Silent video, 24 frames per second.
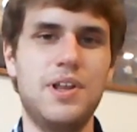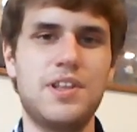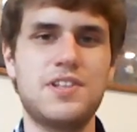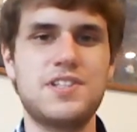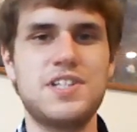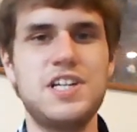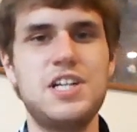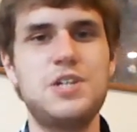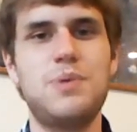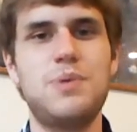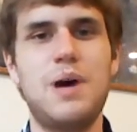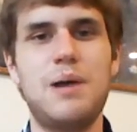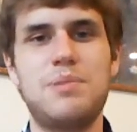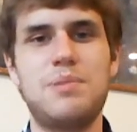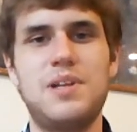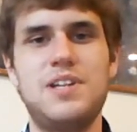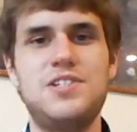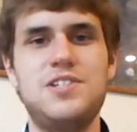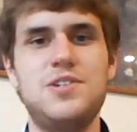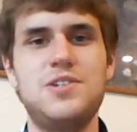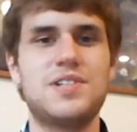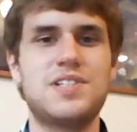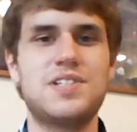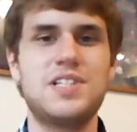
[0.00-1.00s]
Siege weapons,
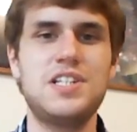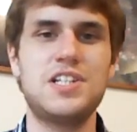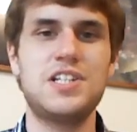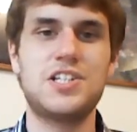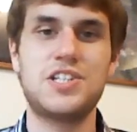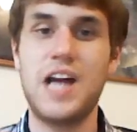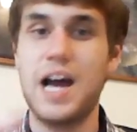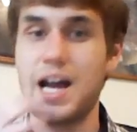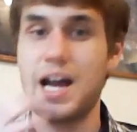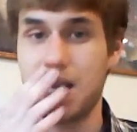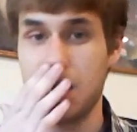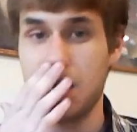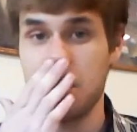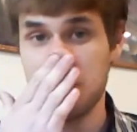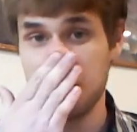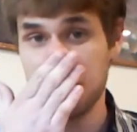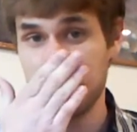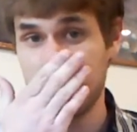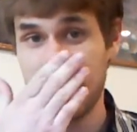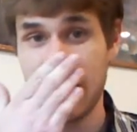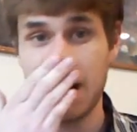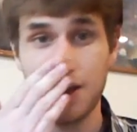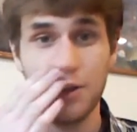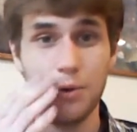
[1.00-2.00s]
you can see the shot coming a
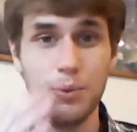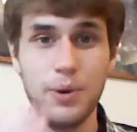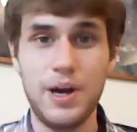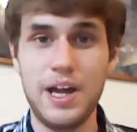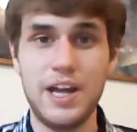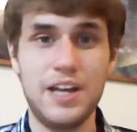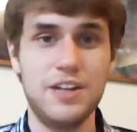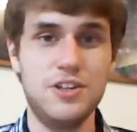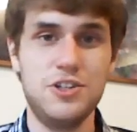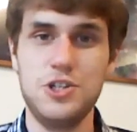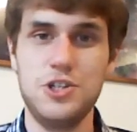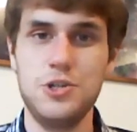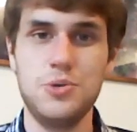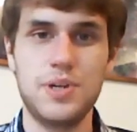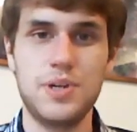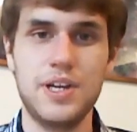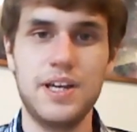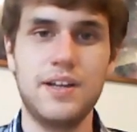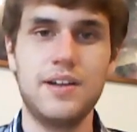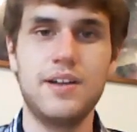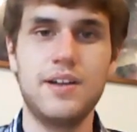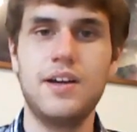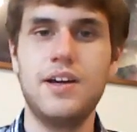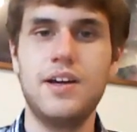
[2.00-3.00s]
mile away and juke
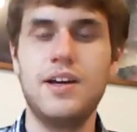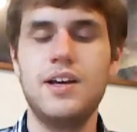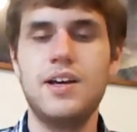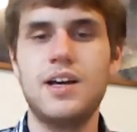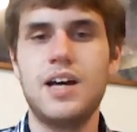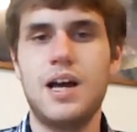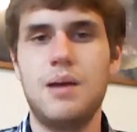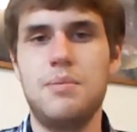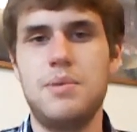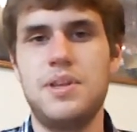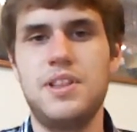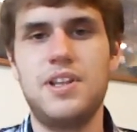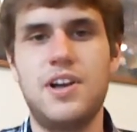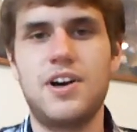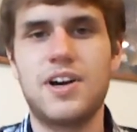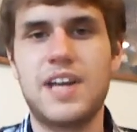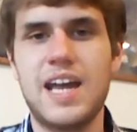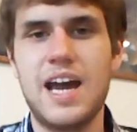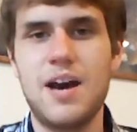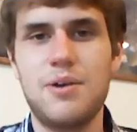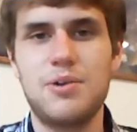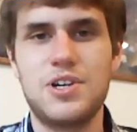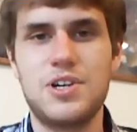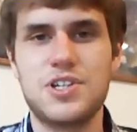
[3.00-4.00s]
it. I mean, there are
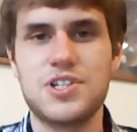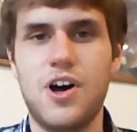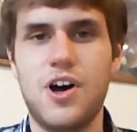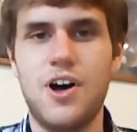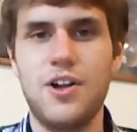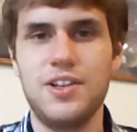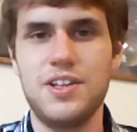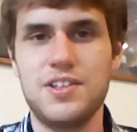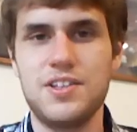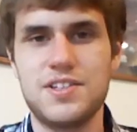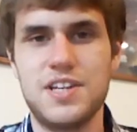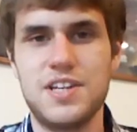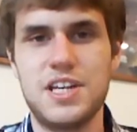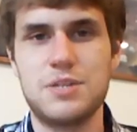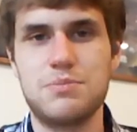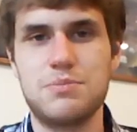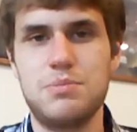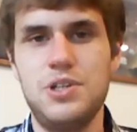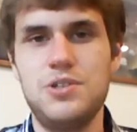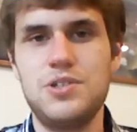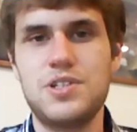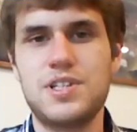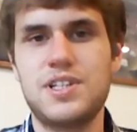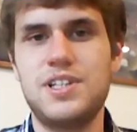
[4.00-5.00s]
counters to all these things, but
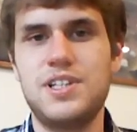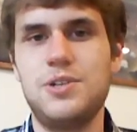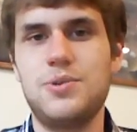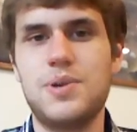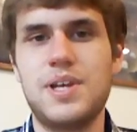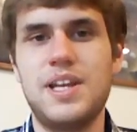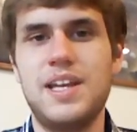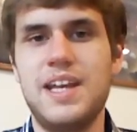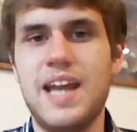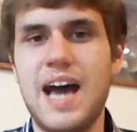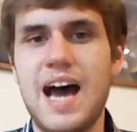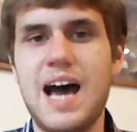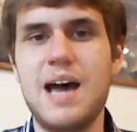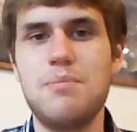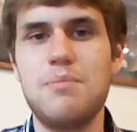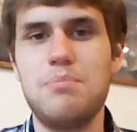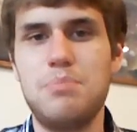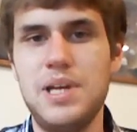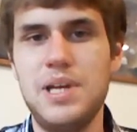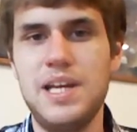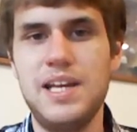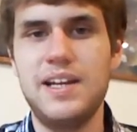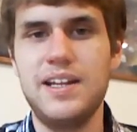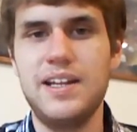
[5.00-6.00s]
you cannot
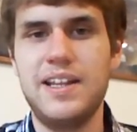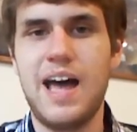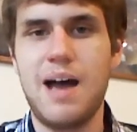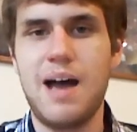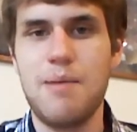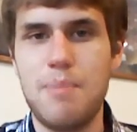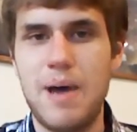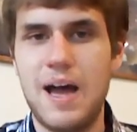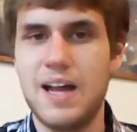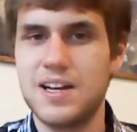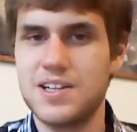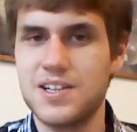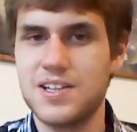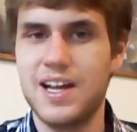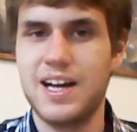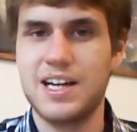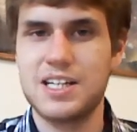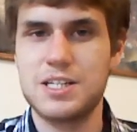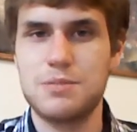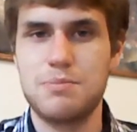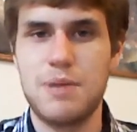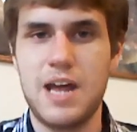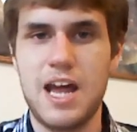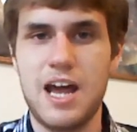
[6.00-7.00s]
beat that matchlock
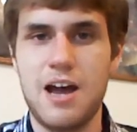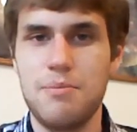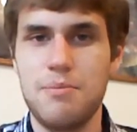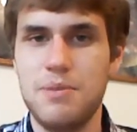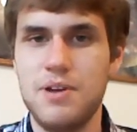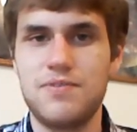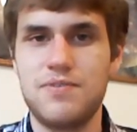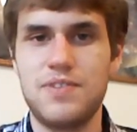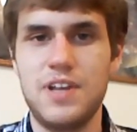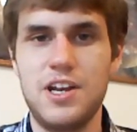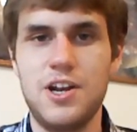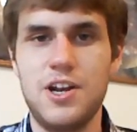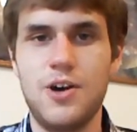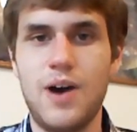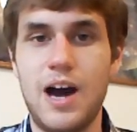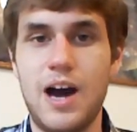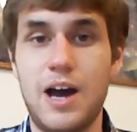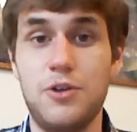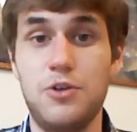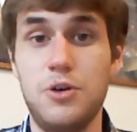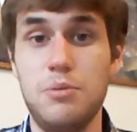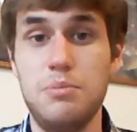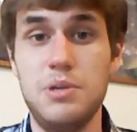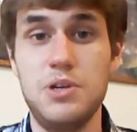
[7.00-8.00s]
spam if they know how
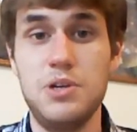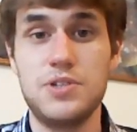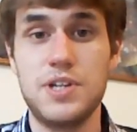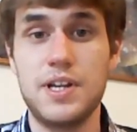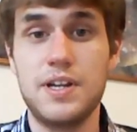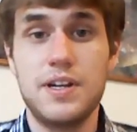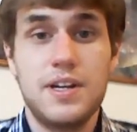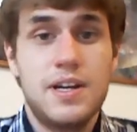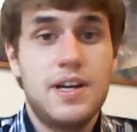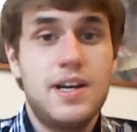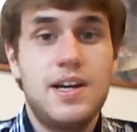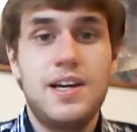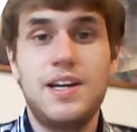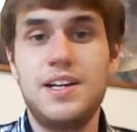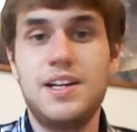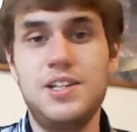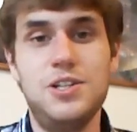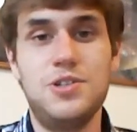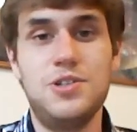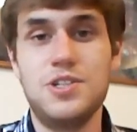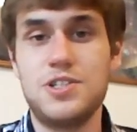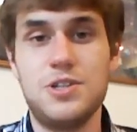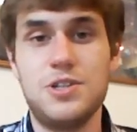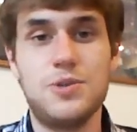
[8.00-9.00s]
to abuse it.
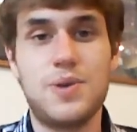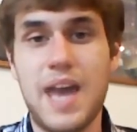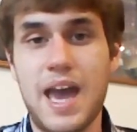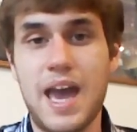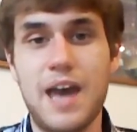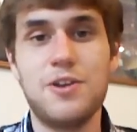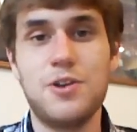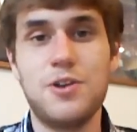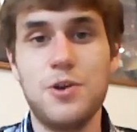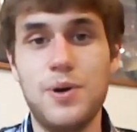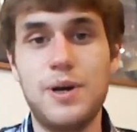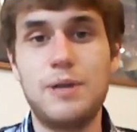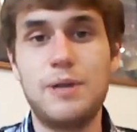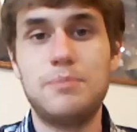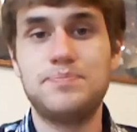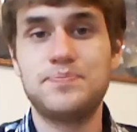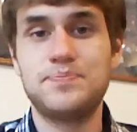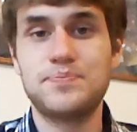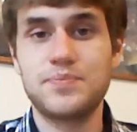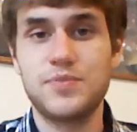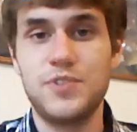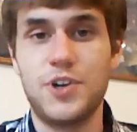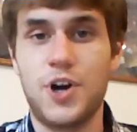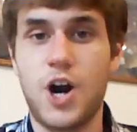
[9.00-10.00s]
You can't do it.
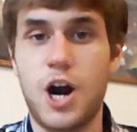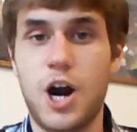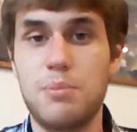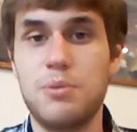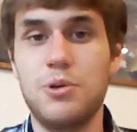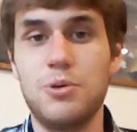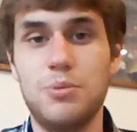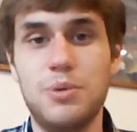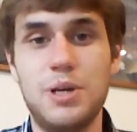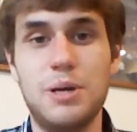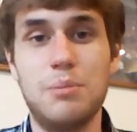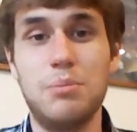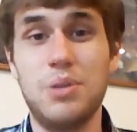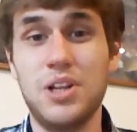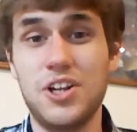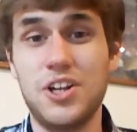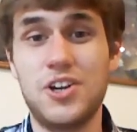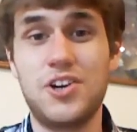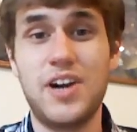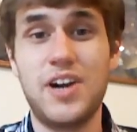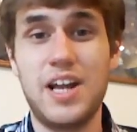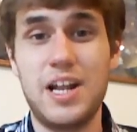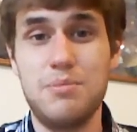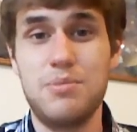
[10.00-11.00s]
Your army will be
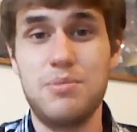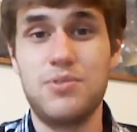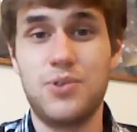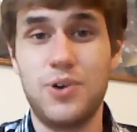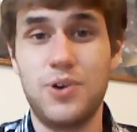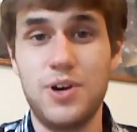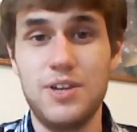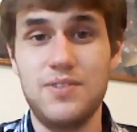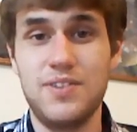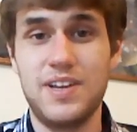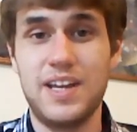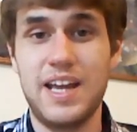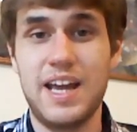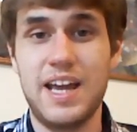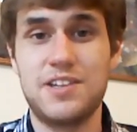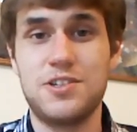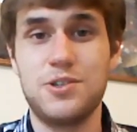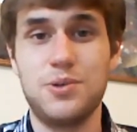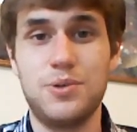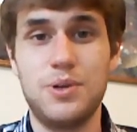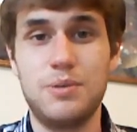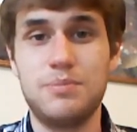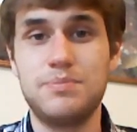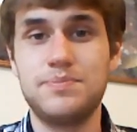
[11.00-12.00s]
obliterated before you even get to
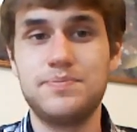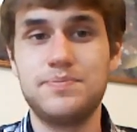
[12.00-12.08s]
them.